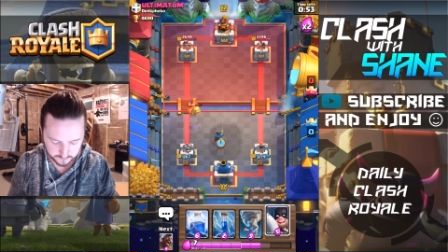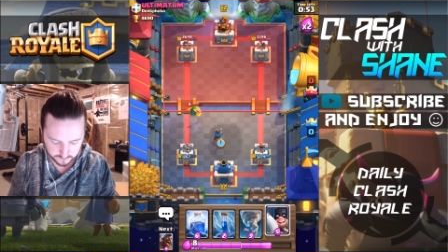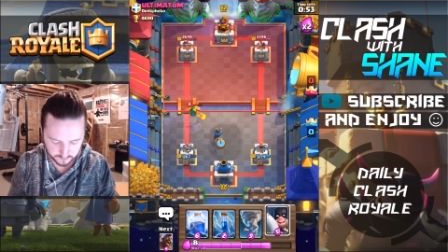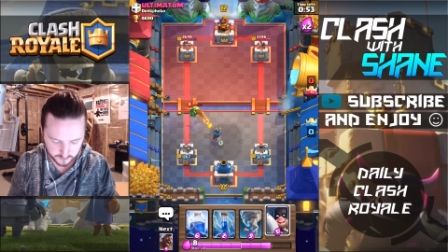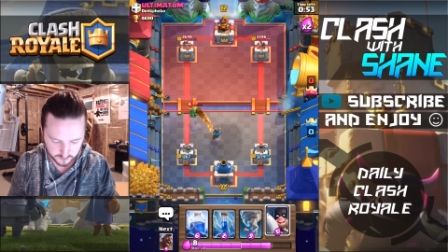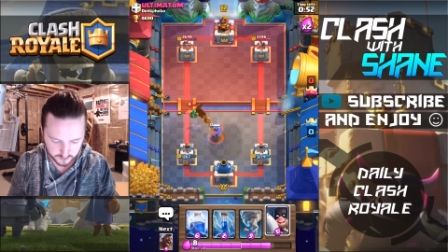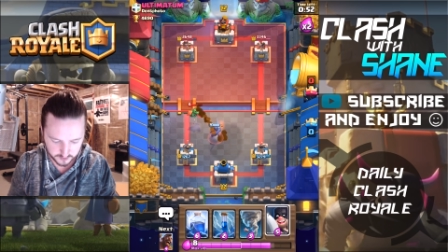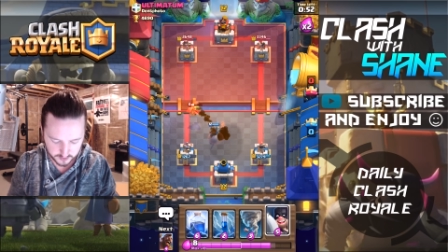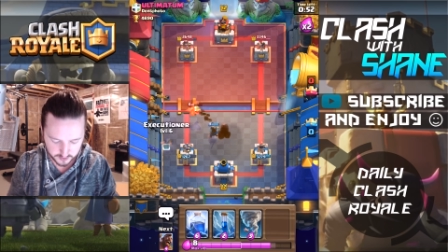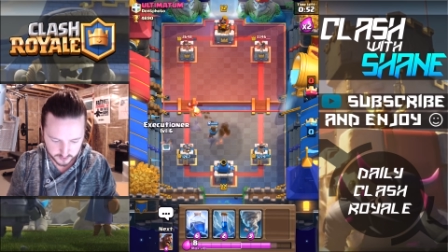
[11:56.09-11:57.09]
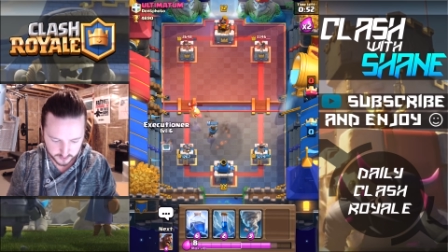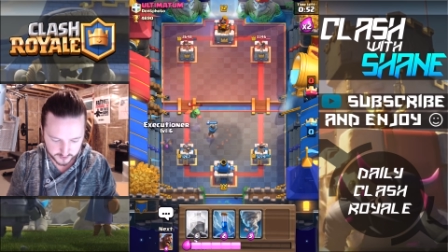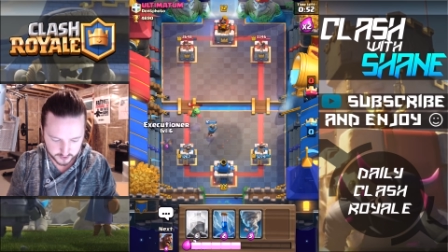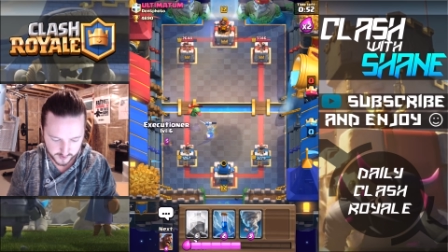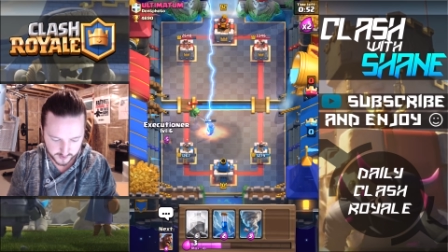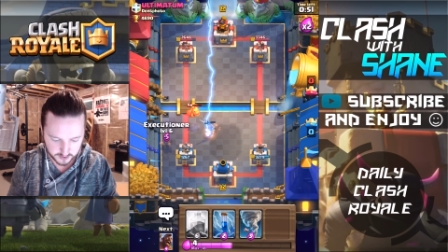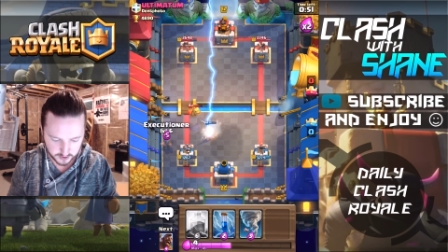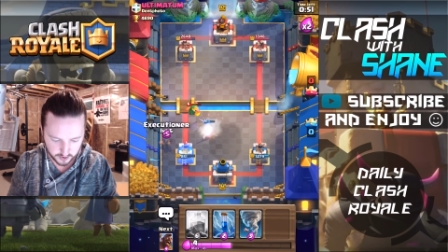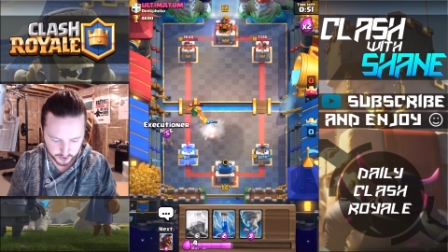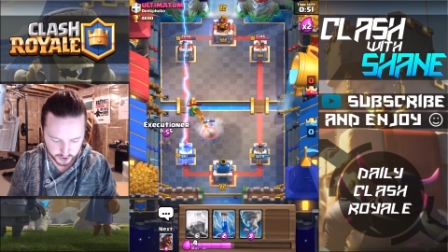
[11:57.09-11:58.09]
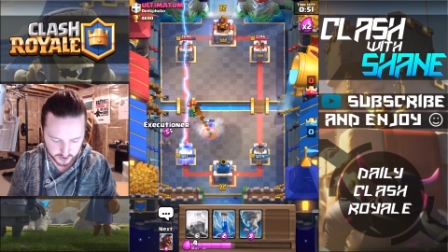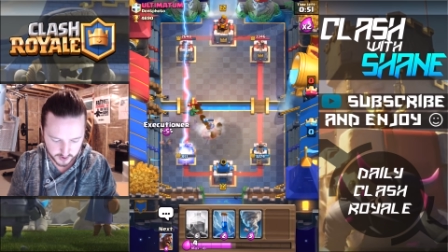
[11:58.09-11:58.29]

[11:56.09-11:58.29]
All right, let's go execution.